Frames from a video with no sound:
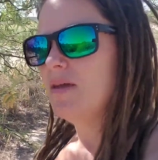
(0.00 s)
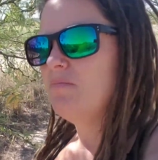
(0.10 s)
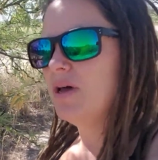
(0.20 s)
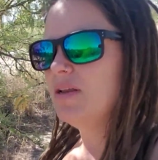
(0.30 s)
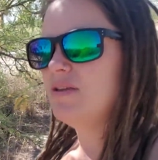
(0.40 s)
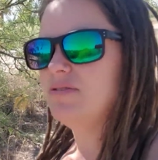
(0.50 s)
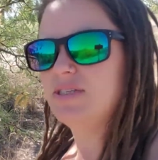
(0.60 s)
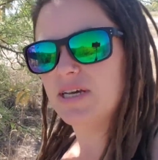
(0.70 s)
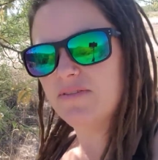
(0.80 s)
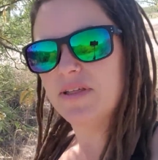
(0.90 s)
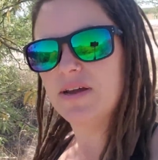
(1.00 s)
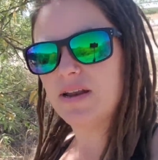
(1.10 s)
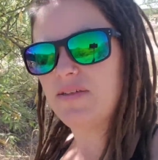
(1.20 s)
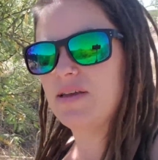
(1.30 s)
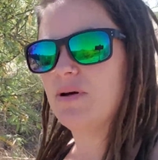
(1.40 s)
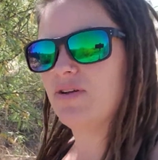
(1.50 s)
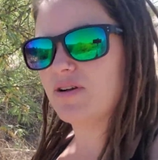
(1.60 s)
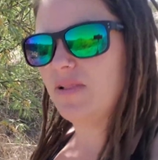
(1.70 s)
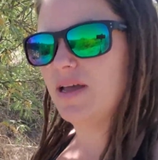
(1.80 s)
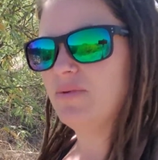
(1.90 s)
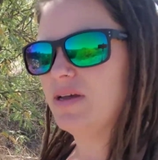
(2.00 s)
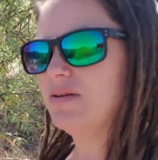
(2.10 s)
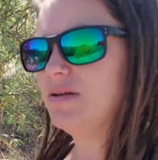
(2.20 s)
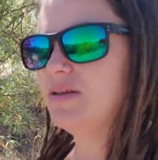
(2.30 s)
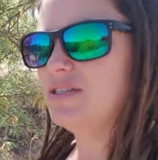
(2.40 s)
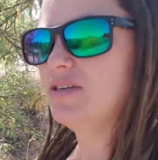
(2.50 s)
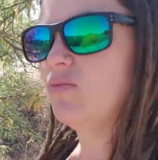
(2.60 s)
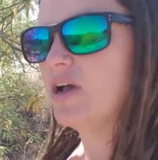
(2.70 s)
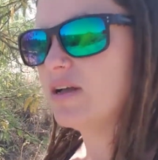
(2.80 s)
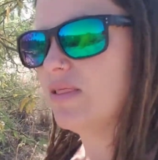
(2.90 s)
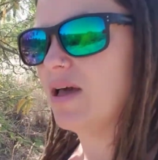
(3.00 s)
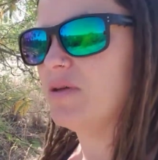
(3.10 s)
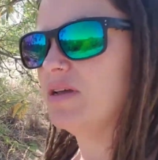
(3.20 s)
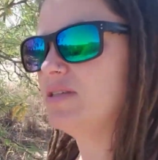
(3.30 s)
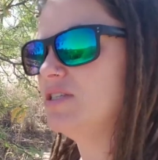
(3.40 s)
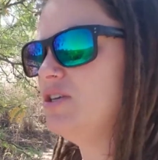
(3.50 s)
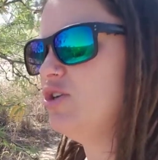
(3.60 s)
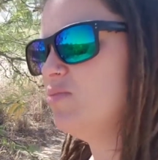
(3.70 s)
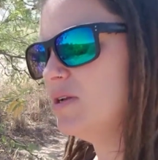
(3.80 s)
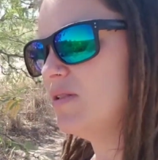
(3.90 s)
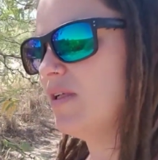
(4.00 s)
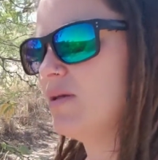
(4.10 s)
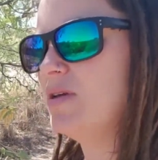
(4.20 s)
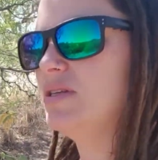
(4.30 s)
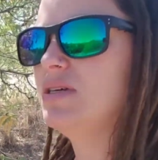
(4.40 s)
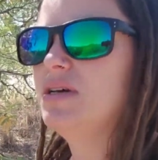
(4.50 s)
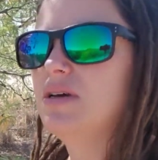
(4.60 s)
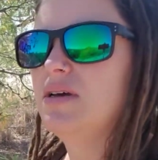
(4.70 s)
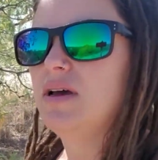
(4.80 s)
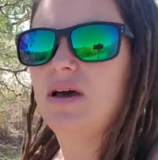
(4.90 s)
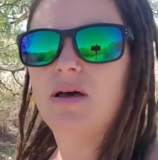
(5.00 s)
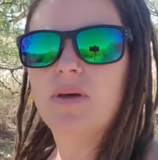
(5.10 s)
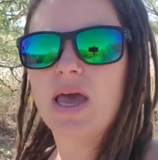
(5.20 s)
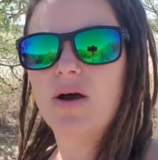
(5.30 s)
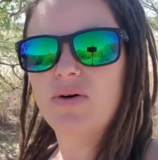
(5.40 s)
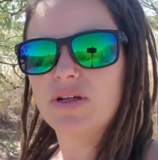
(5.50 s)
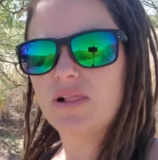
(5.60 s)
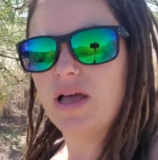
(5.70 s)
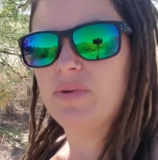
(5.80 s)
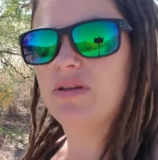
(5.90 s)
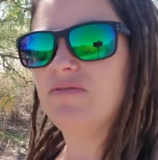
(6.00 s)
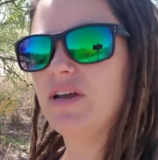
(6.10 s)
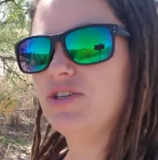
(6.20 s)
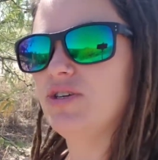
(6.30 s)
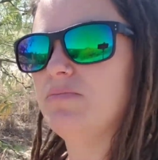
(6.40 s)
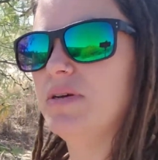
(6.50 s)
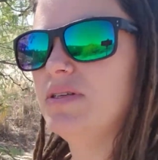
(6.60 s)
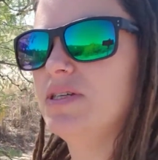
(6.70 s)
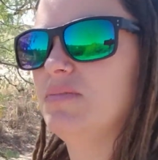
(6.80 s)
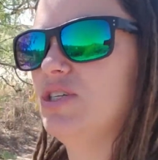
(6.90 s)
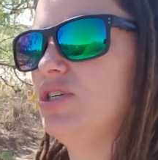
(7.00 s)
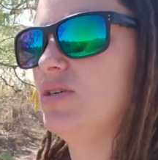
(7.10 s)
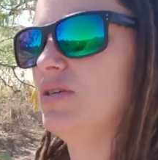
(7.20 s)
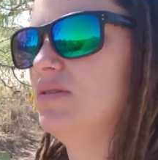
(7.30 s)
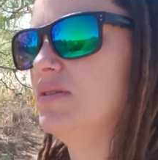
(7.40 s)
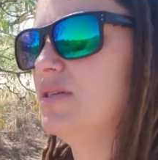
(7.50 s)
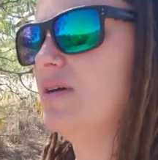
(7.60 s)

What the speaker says: But you definitely got to think about your climate. Is it a wet climate? Is it a humid climate? How will the climate affect your building materials?